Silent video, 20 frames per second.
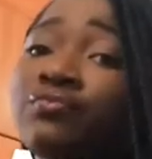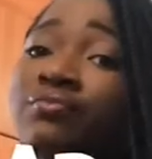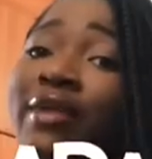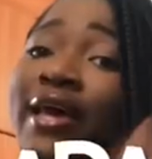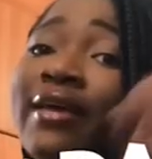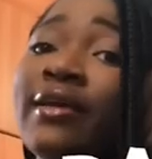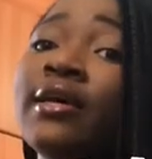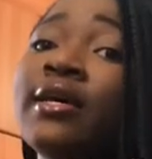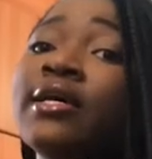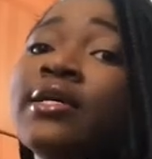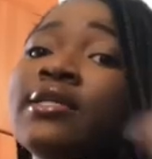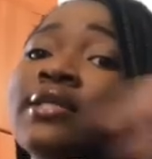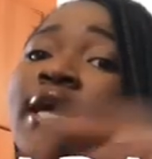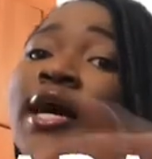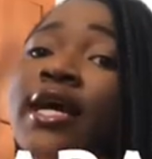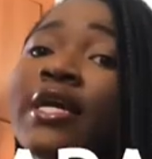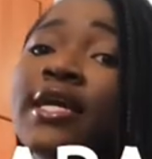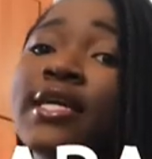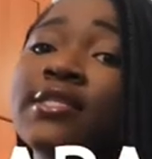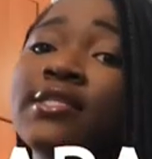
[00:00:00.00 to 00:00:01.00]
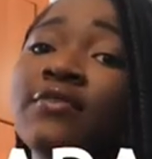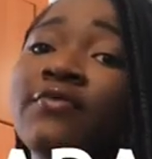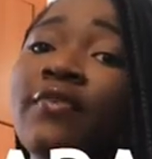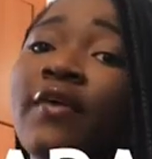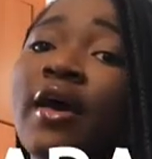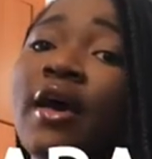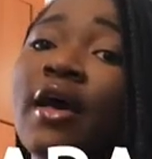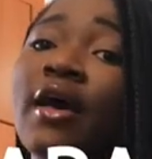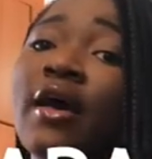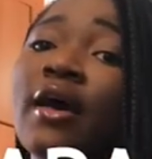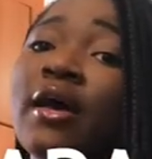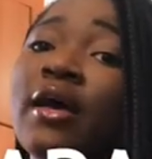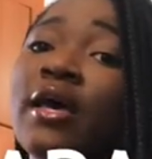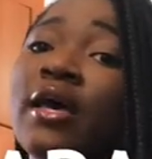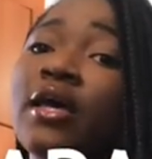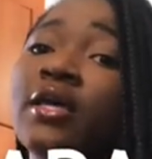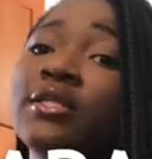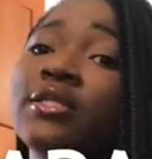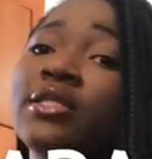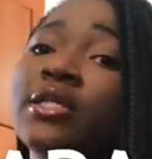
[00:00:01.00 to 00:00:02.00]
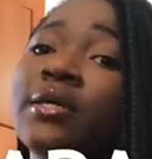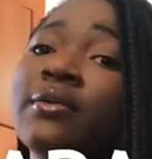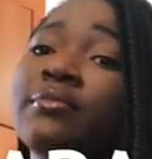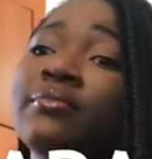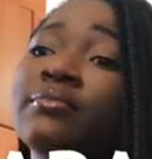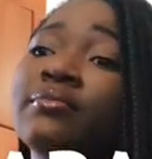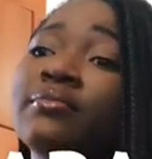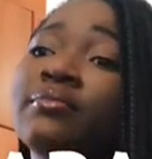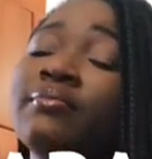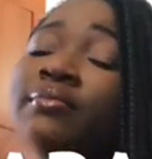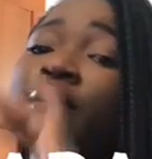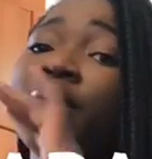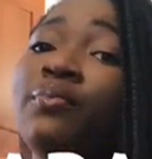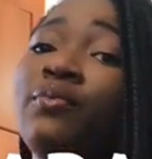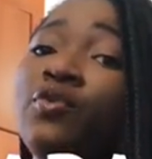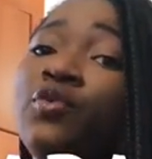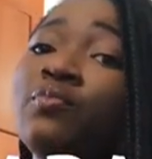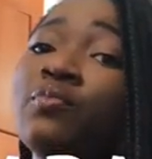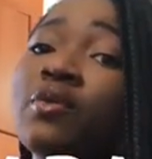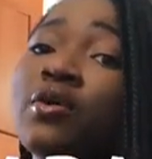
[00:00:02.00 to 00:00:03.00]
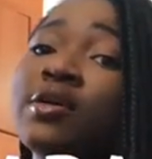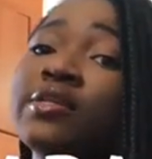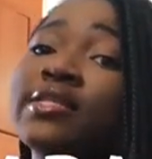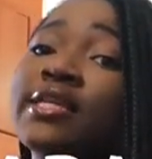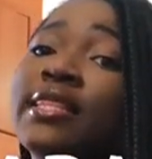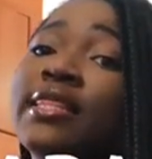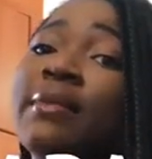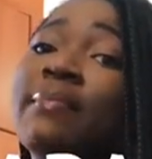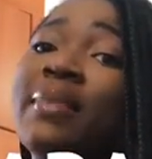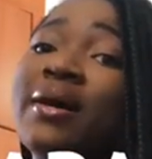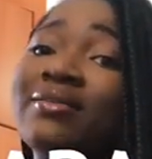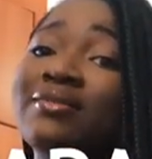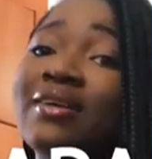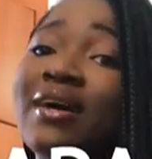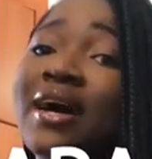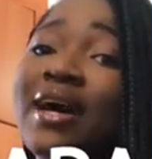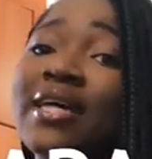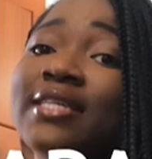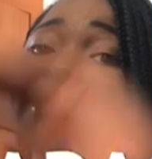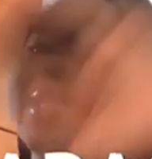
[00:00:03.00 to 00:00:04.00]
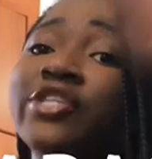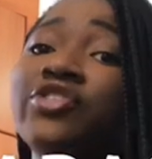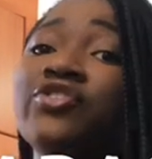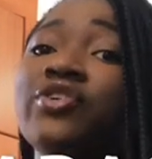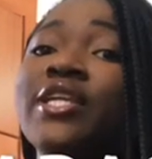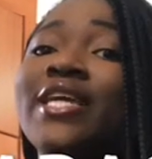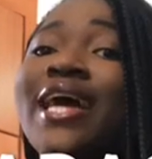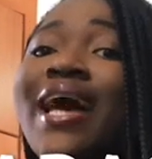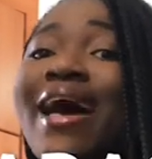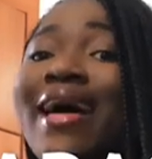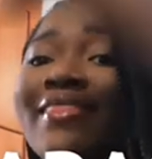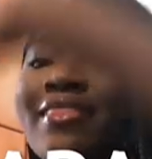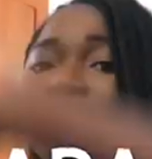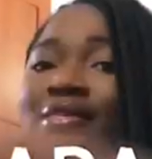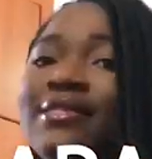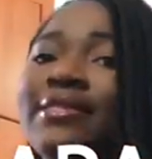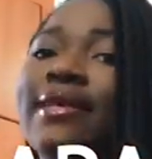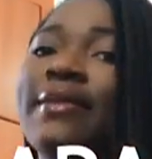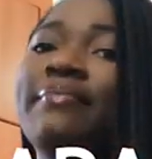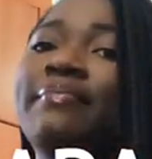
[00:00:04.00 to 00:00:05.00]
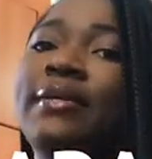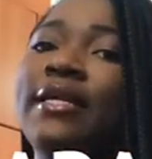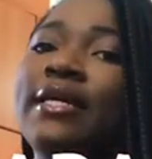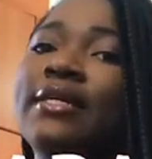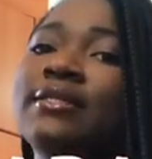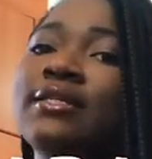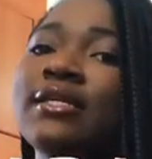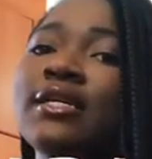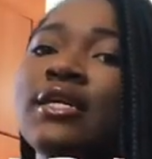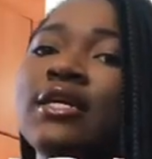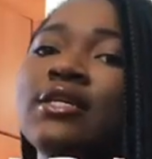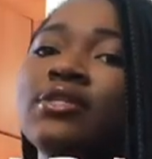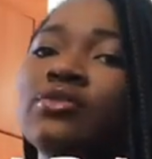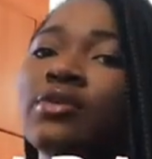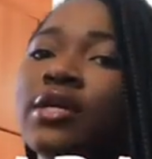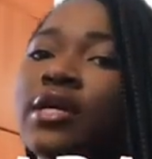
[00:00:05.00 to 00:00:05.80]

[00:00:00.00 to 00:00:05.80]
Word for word: like Hagia Sophia and um, the Blue Mosque and the bazaar is actually at the same place, so you